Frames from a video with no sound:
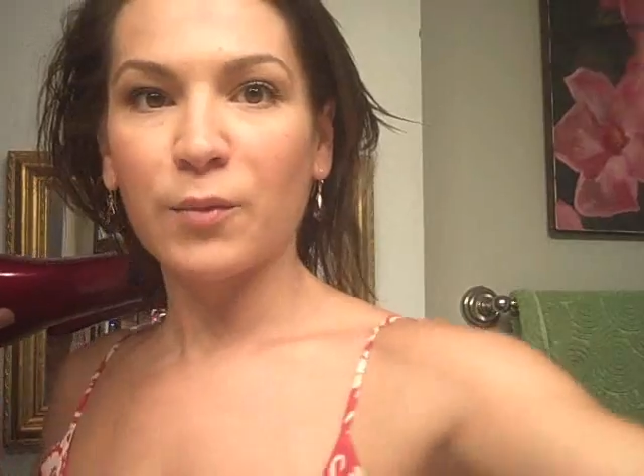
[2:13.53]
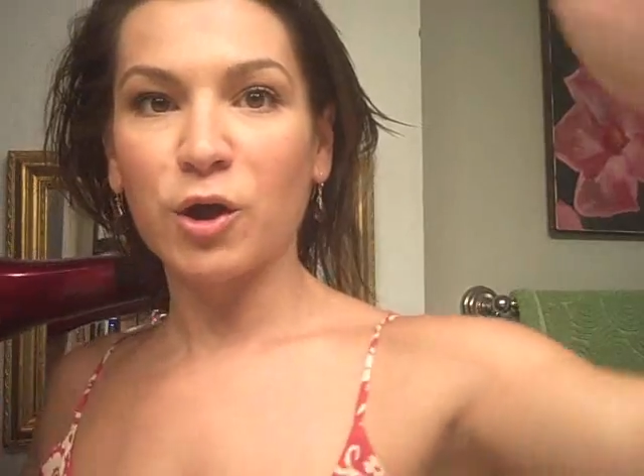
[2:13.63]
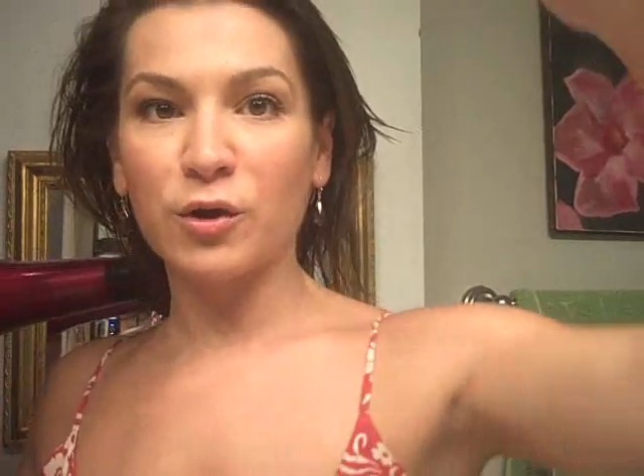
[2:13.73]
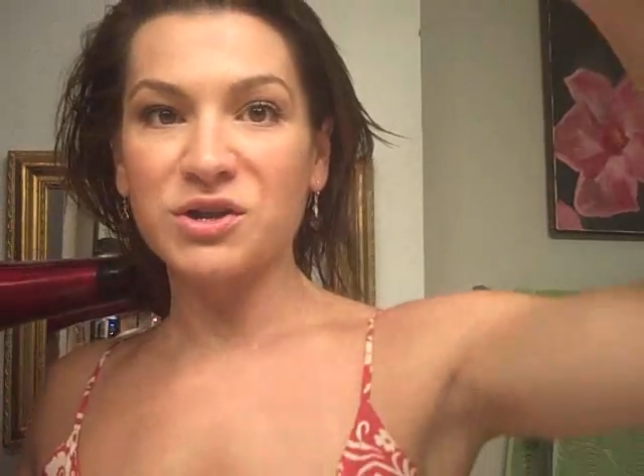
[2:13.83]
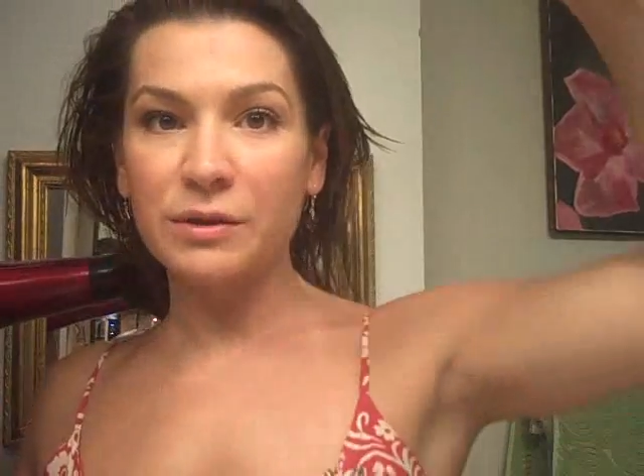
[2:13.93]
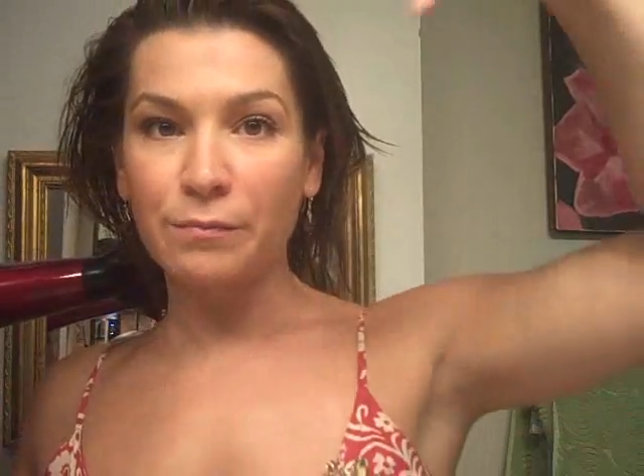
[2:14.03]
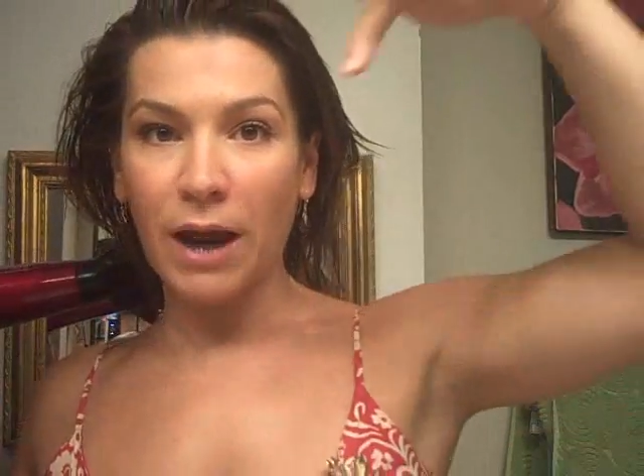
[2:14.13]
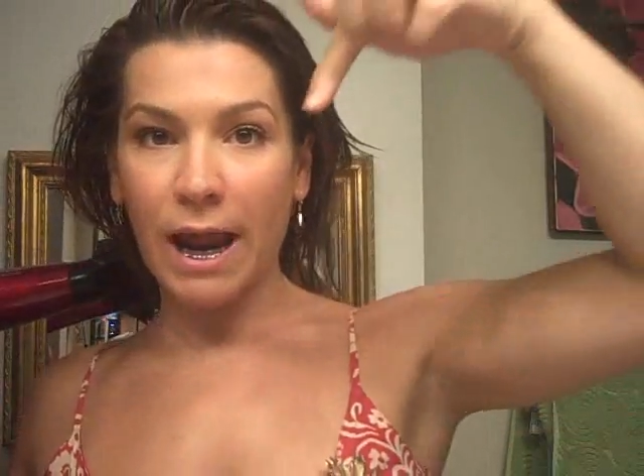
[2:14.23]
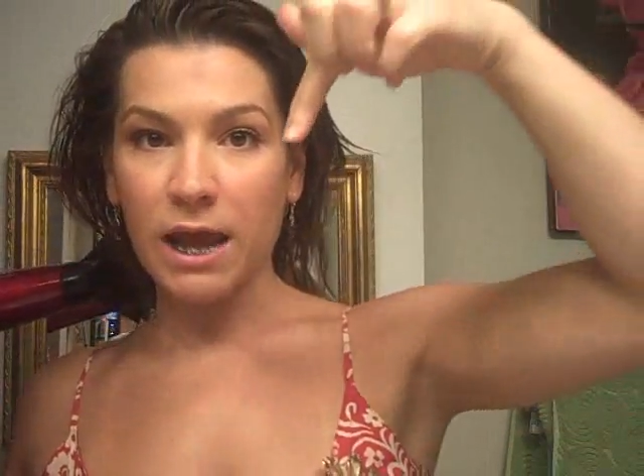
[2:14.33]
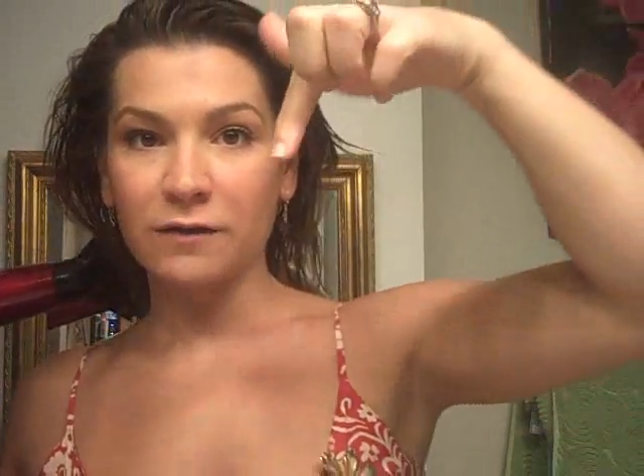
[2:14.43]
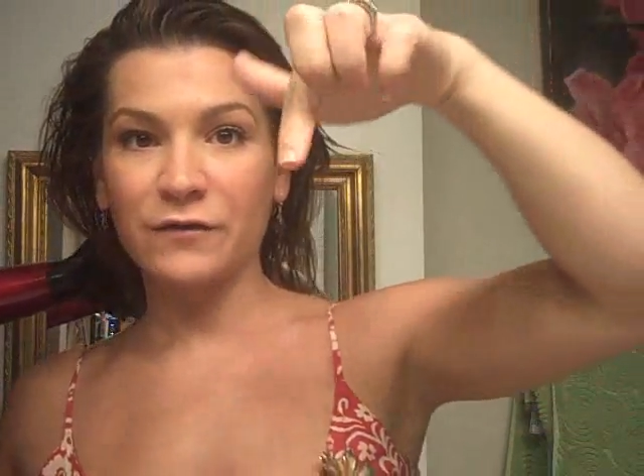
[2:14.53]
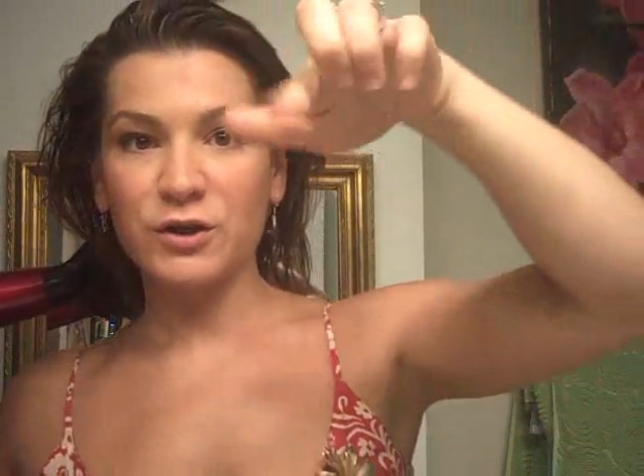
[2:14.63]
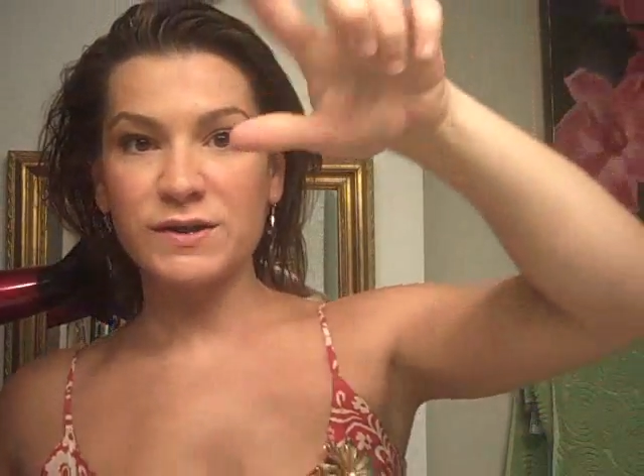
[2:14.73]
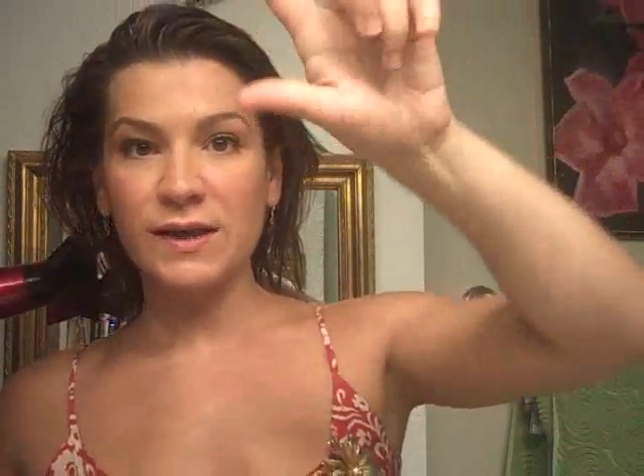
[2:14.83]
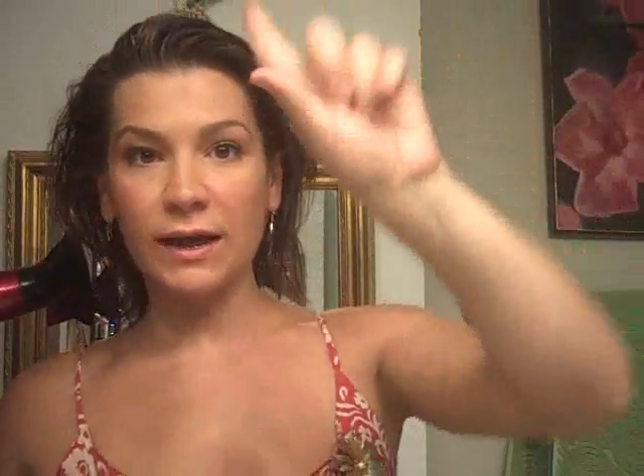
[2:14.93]
I'm going to dip my head for
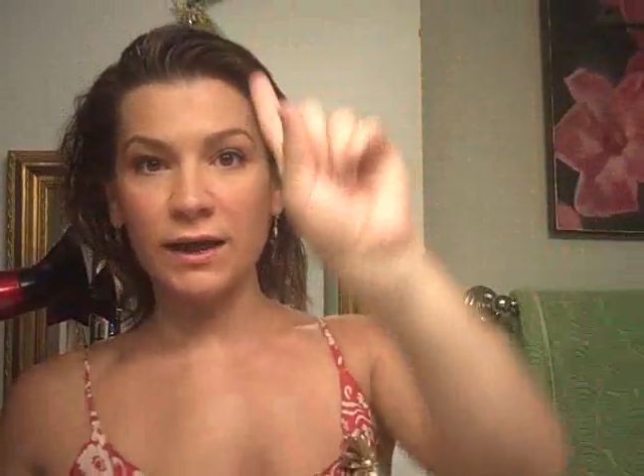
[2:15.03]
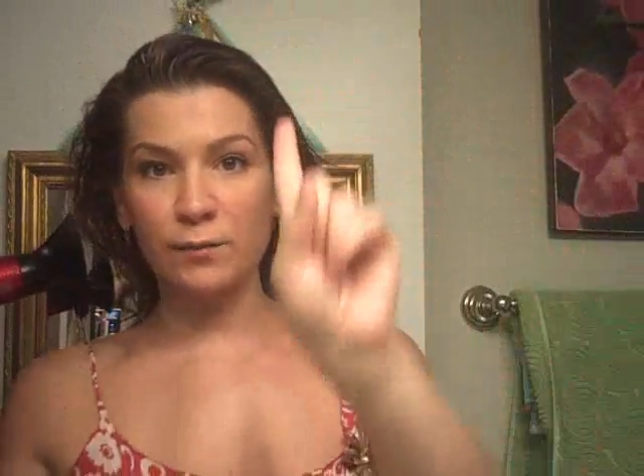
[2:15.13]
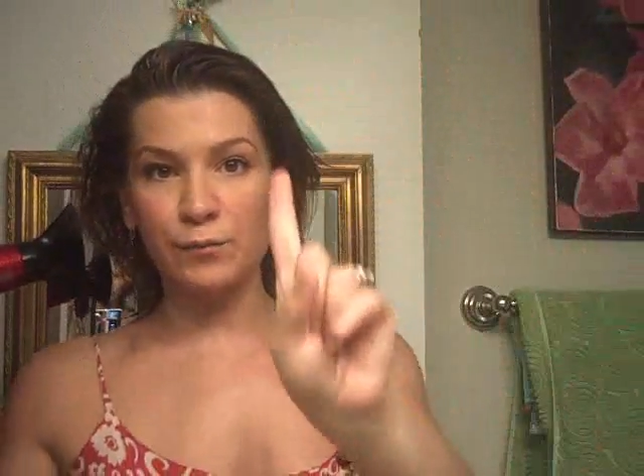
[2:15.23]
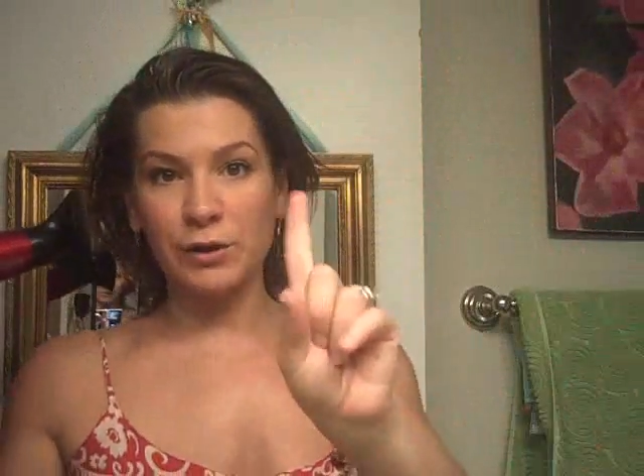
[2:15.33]
a second.